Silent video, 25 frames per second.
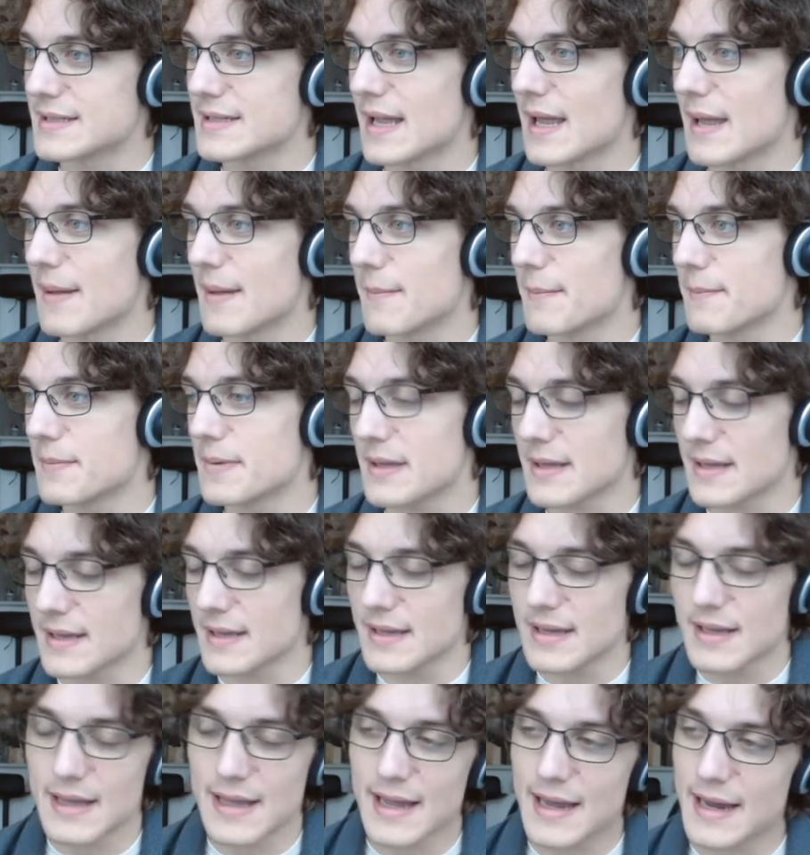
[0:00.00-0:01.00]

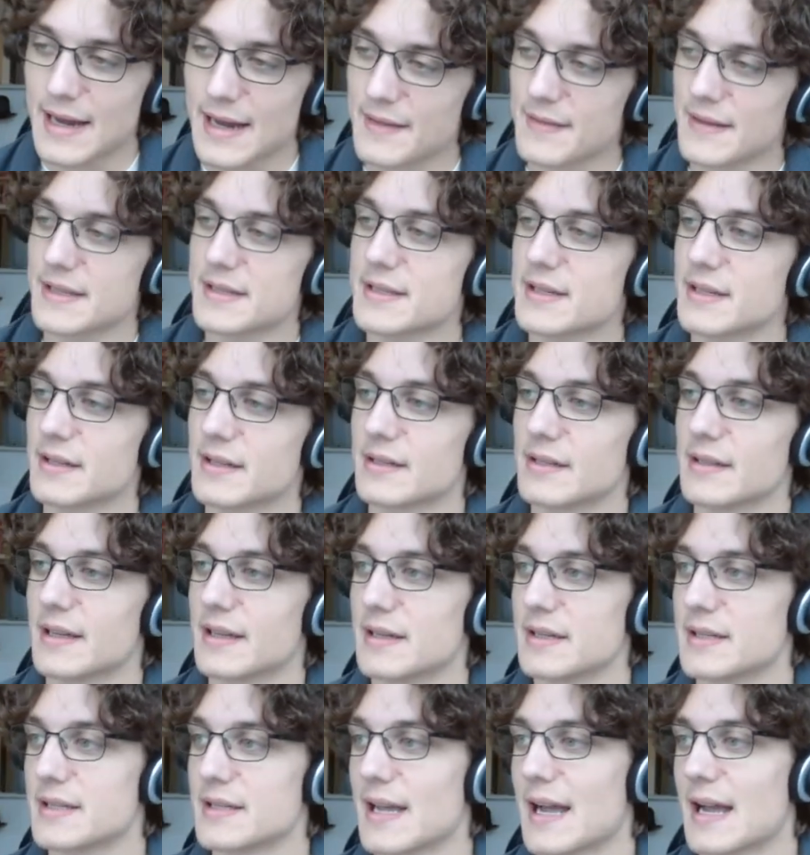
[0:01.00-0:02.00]
np and that's going to let
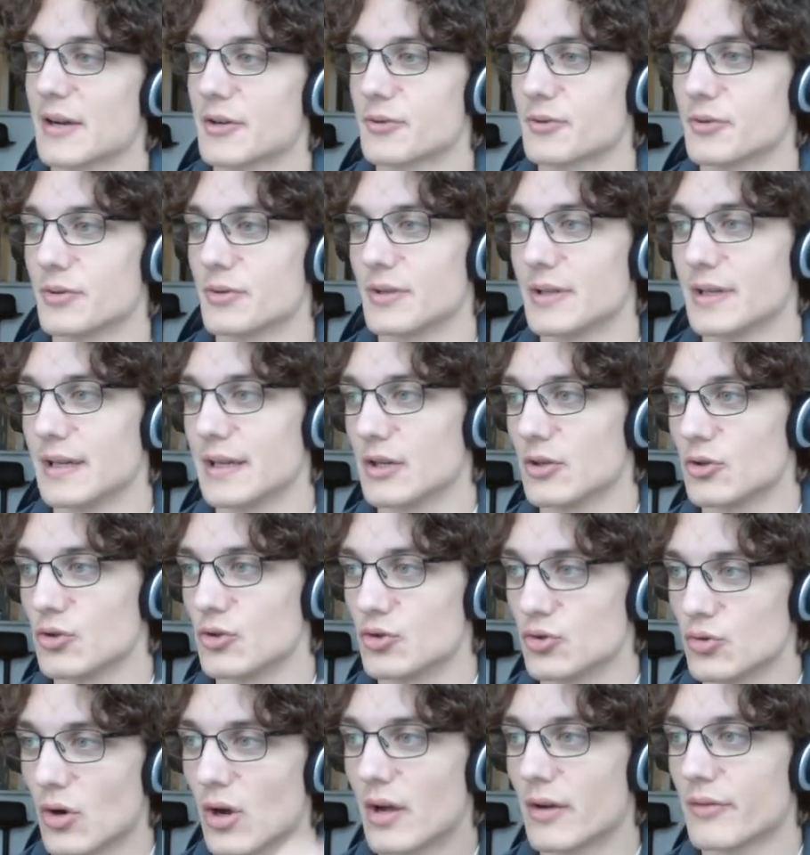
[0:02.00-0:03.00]
us actually
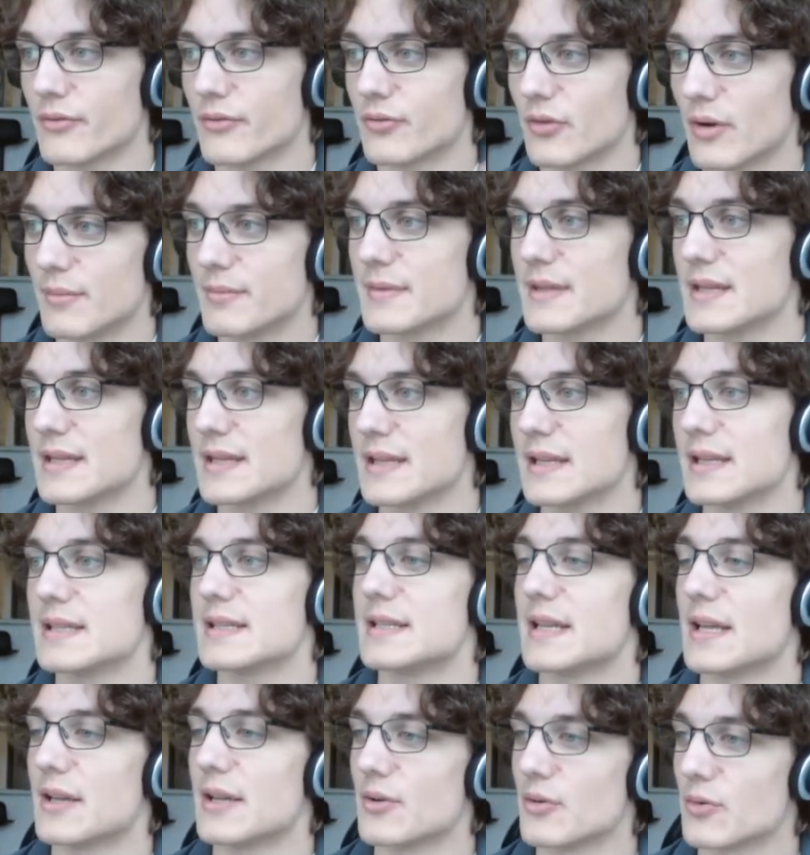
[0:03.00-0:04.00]
draw from the
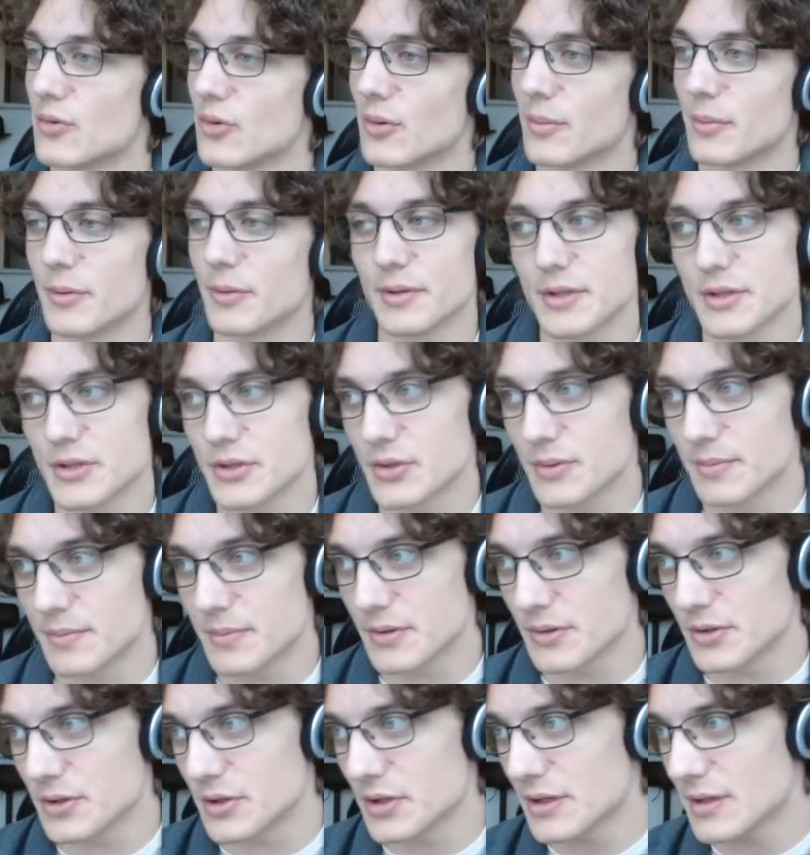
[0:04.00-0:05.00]
standard normal
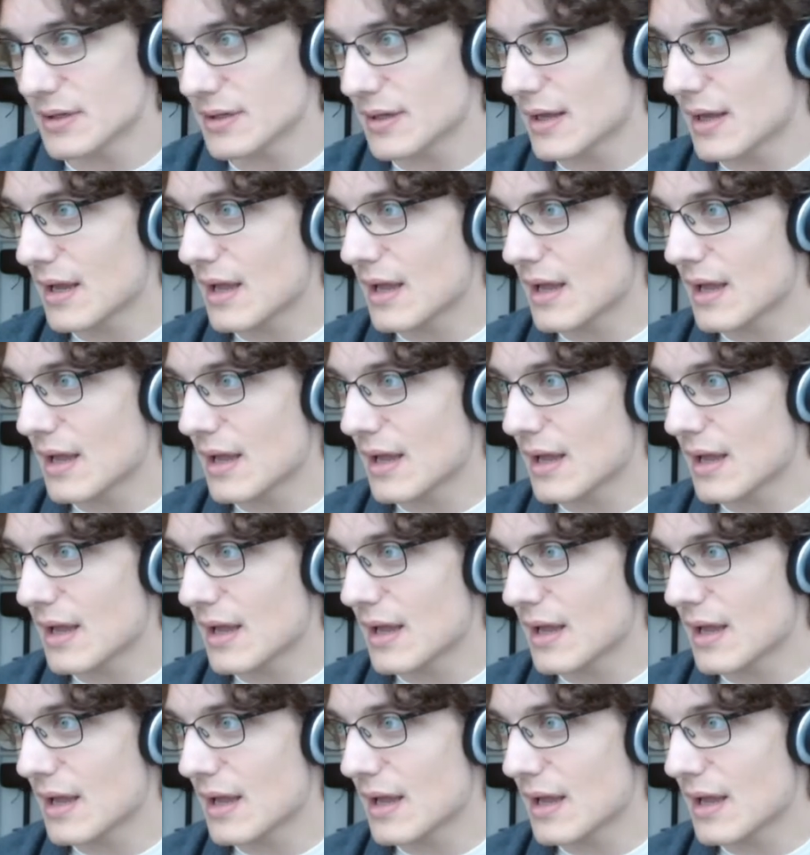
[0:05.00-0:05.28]
distribution.